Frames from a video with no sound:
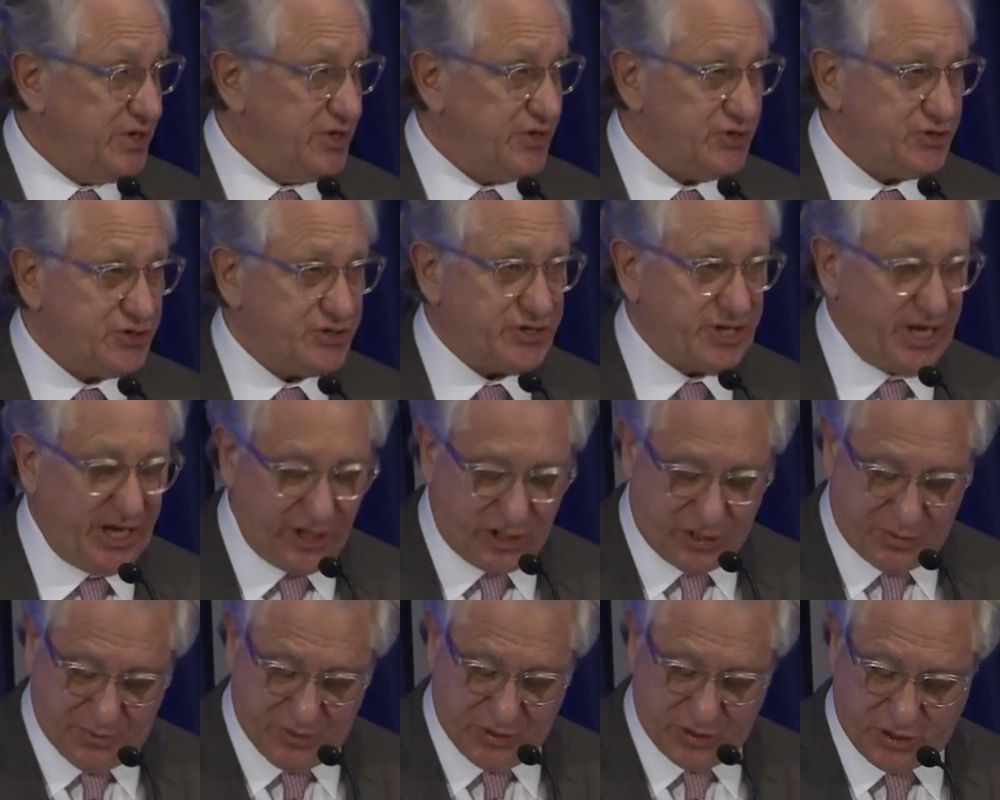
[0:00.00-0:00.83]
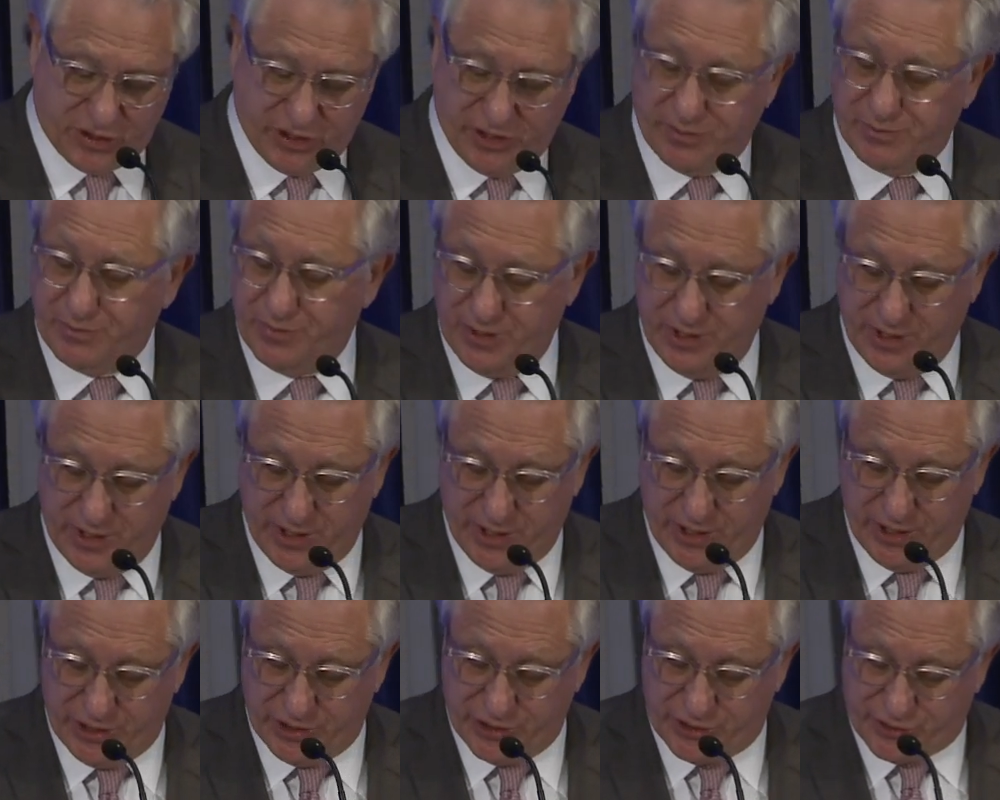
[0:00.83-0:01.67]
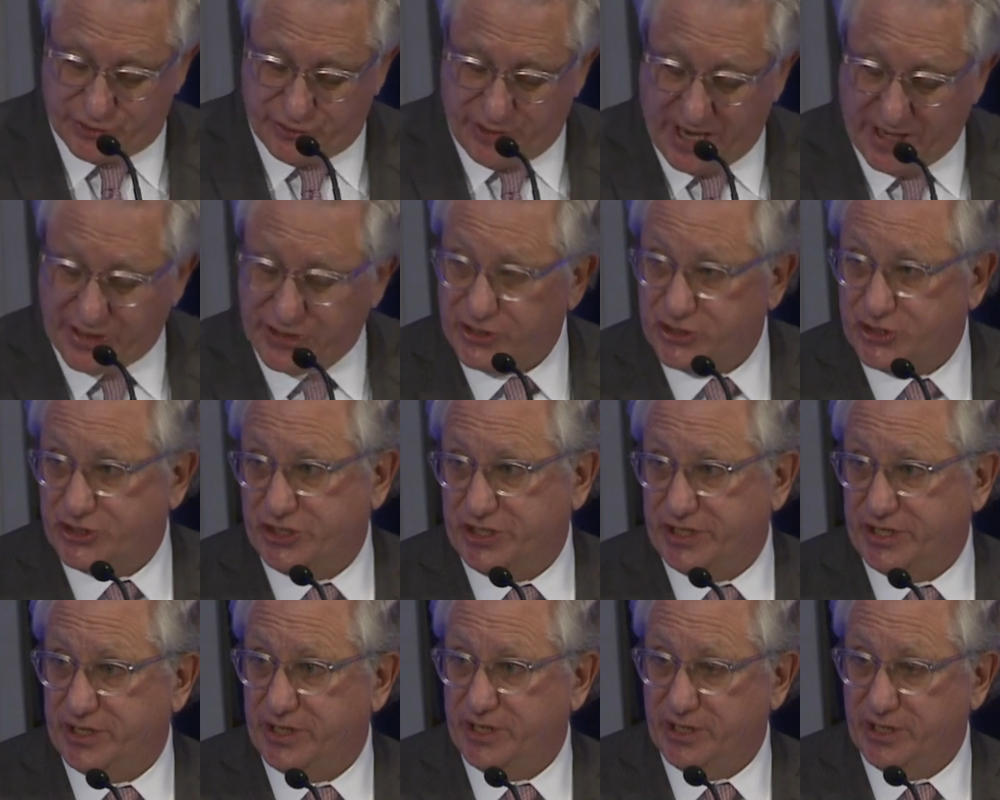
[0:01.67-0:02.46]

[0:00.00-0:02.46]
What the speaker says: statesmanship, strategy,